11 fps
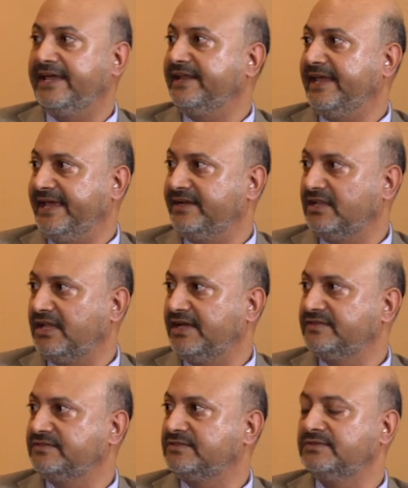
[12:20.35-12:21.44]
and
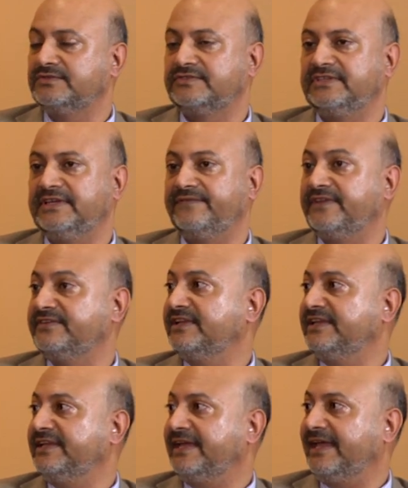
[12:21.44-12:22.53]
analyzed to see if there's
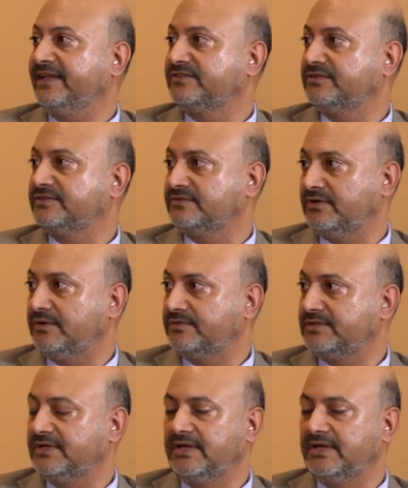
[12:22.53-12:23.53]
any cancerous growth.